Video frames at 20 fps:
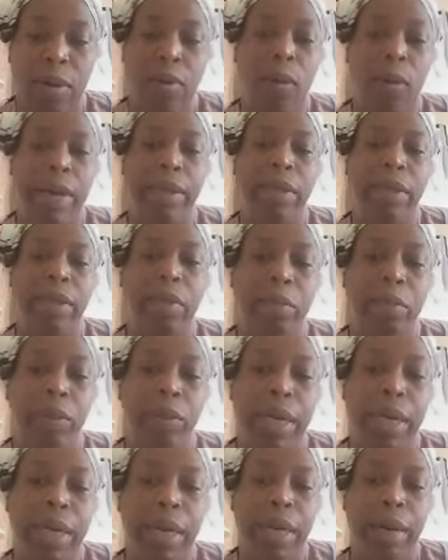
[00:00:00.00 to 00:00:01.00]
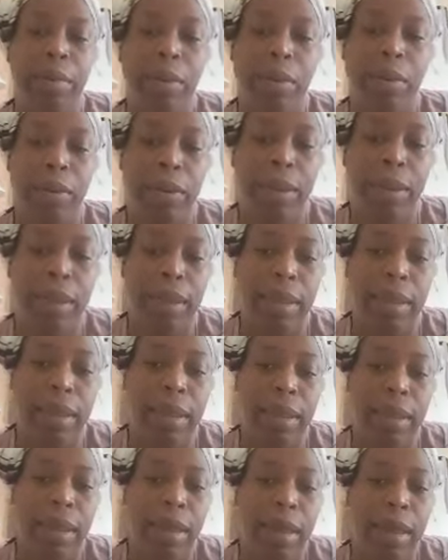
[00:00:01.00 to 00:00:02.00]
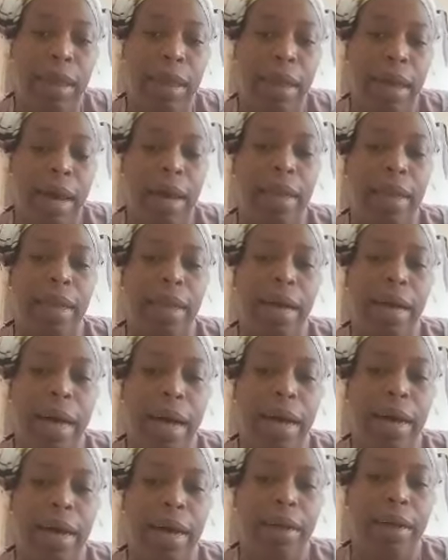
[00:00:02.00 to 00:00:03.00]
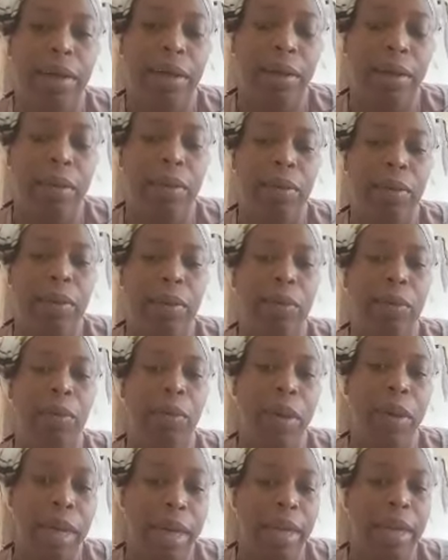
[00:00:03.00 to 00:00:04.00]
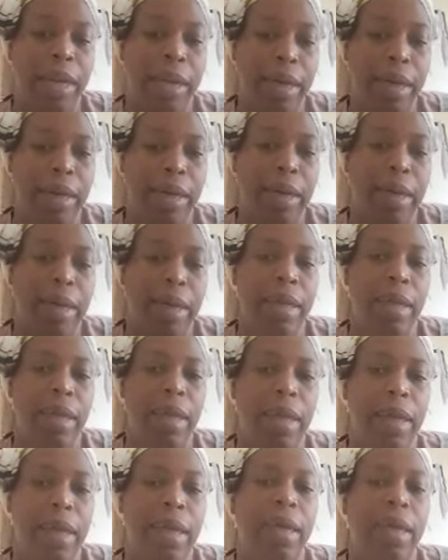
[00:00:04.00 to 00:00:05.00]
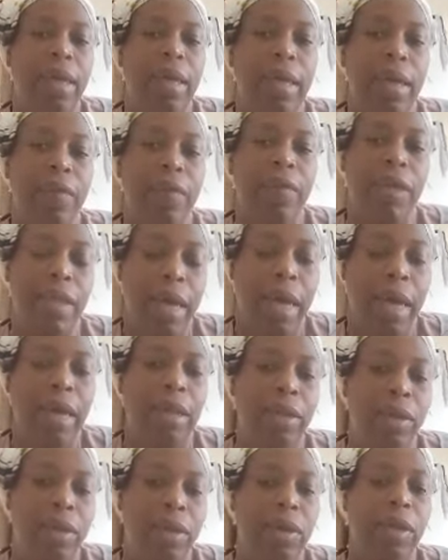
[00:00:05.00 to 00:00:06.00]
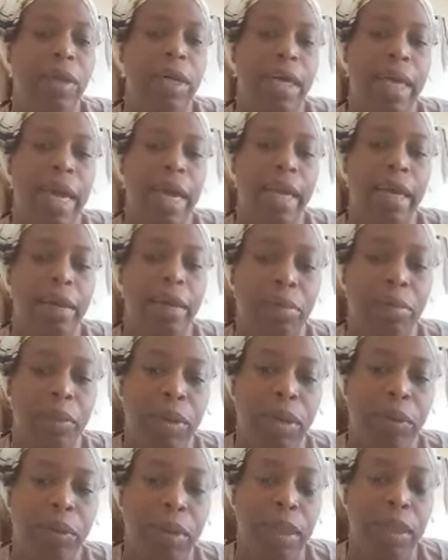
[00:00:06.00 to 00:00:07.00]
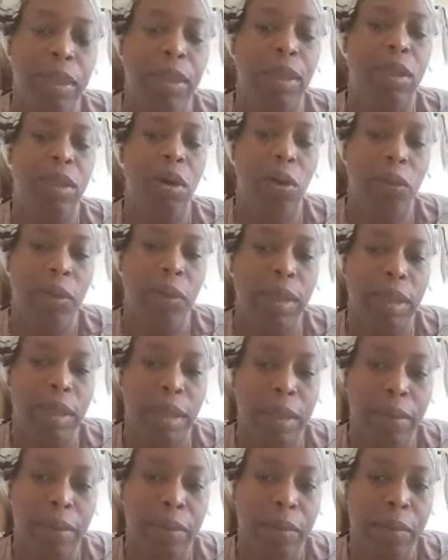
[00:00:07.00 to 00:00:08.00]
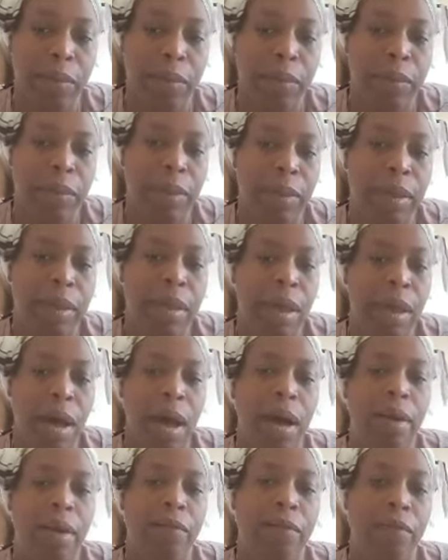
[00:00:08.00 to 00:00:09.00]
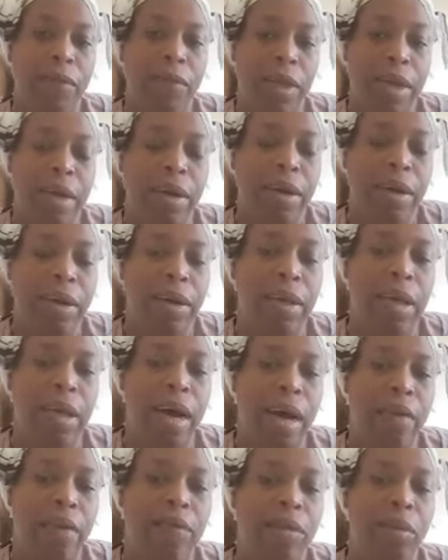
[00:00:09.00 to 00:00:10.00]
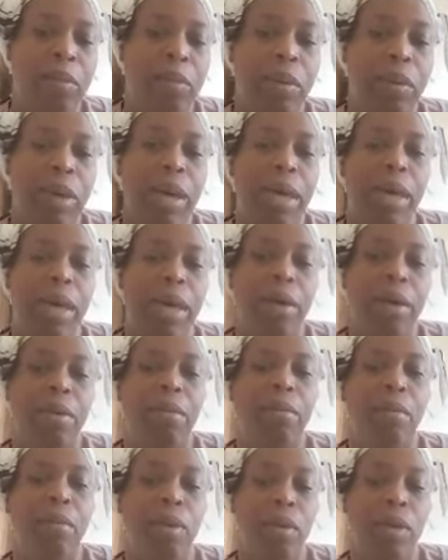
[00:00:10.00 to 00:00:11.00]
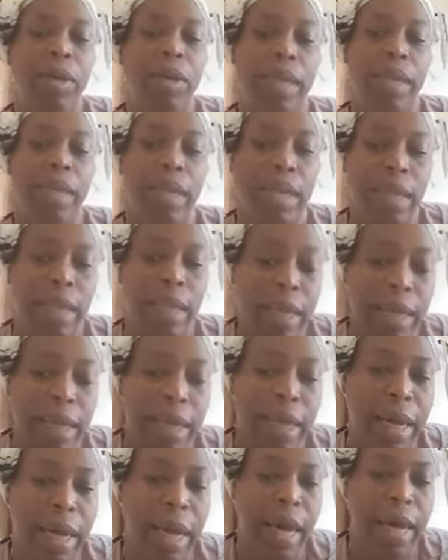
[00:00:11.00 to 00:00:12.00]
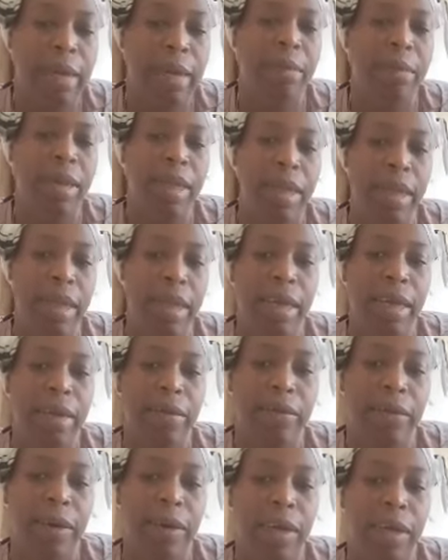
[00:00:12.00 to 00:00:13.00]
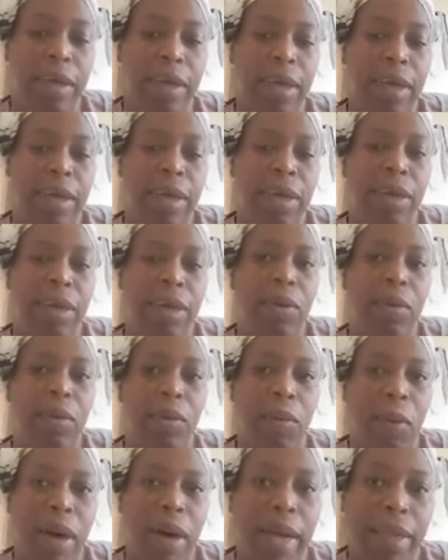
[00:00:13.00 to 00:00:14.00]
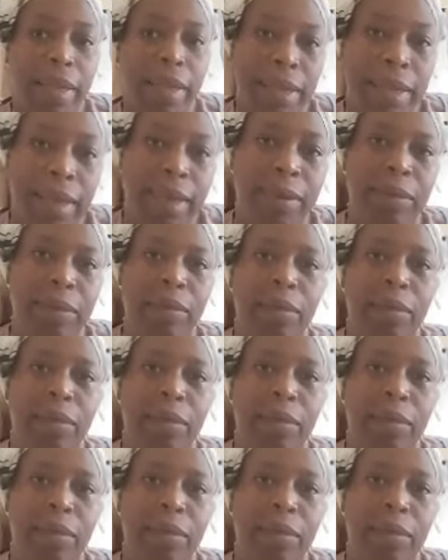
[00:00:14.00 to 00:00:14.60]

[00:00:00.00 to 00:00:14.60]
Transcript: what you're praying about, and God will give it unto you. You cannot pray with doubt or fear. You have to pray boldly and believe what